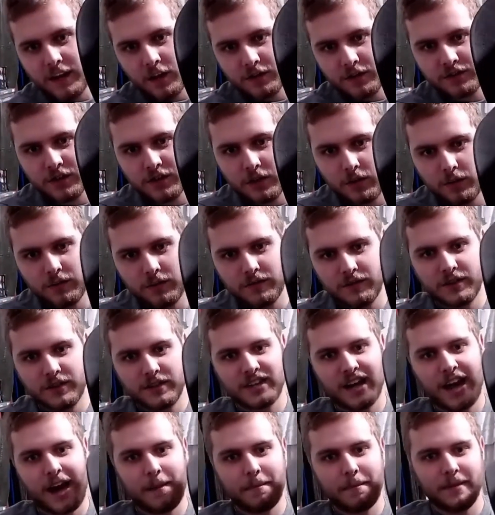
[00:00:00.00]
also the
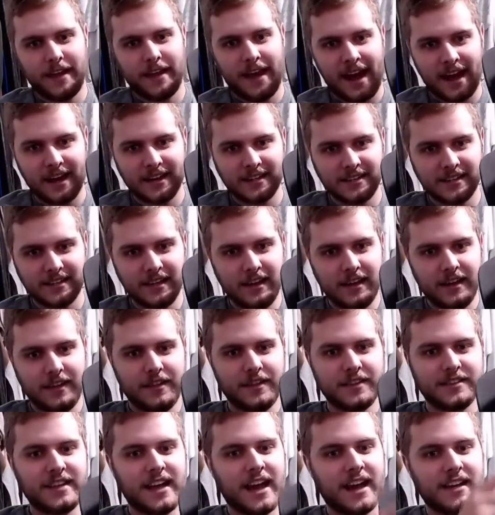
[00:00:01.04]
top of the hat.
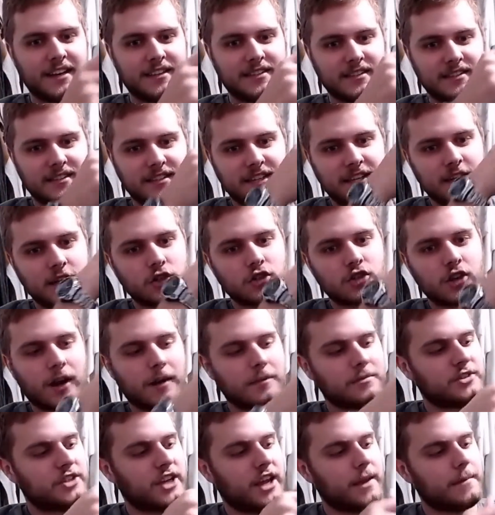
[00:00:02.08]
This hat is a
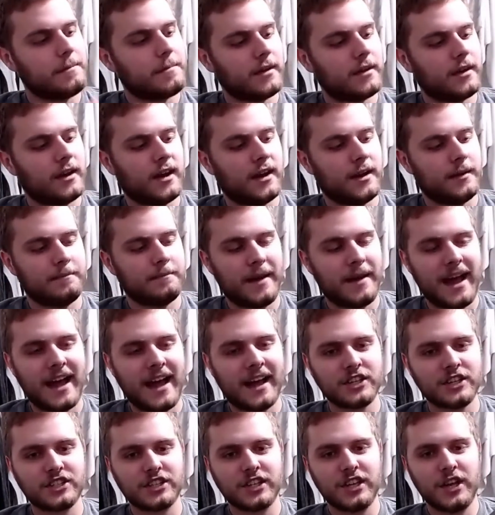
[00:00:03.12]
teardrop shape
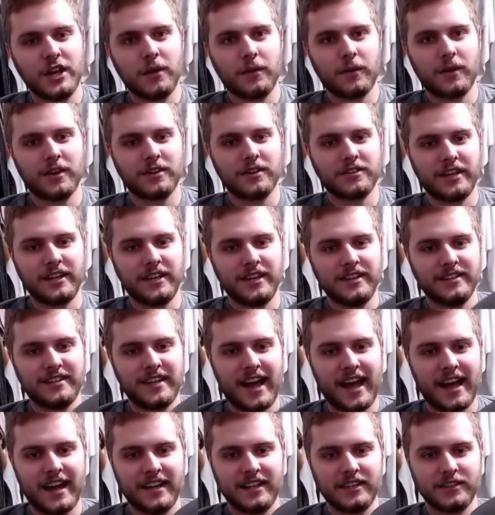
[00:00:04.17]
bash, whereas Indy's
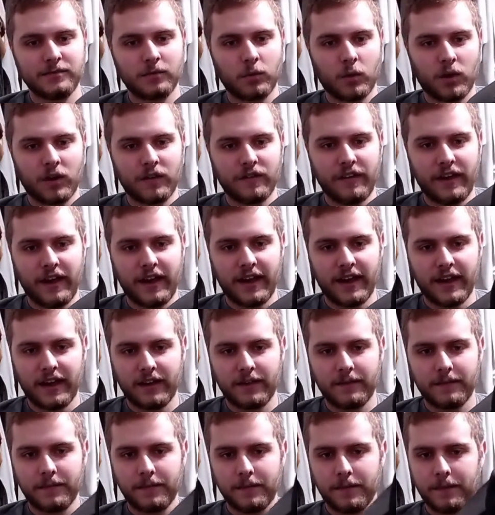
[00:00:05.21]
hat is more of
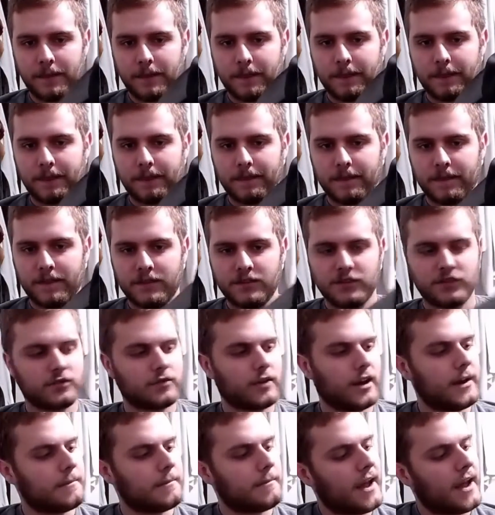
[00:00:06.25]
a
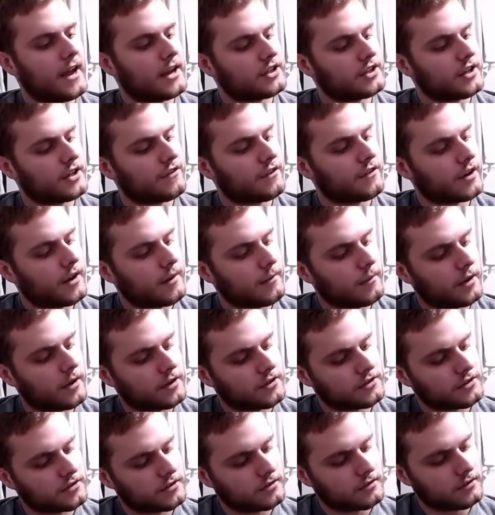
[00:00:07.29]
straight bash. I forget what
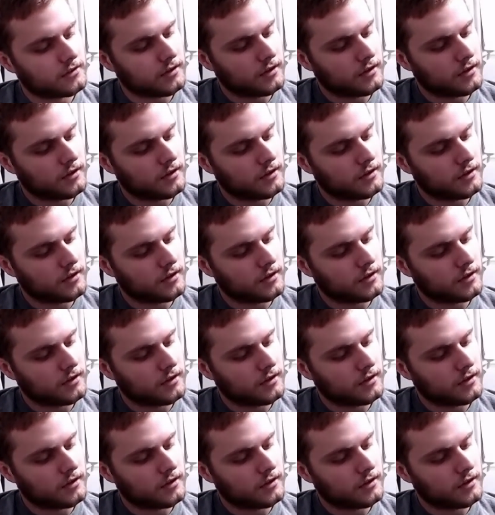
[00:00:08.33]
it's